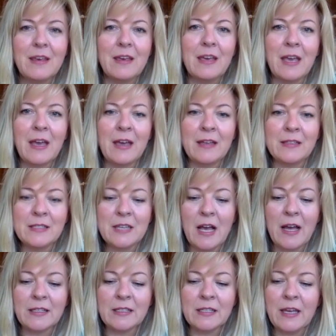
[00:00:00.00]
And
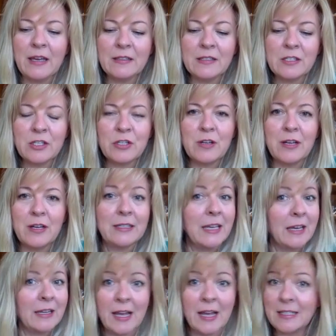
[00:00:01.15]
I can't
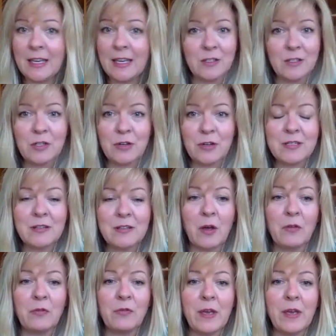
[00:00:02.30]
stress enough,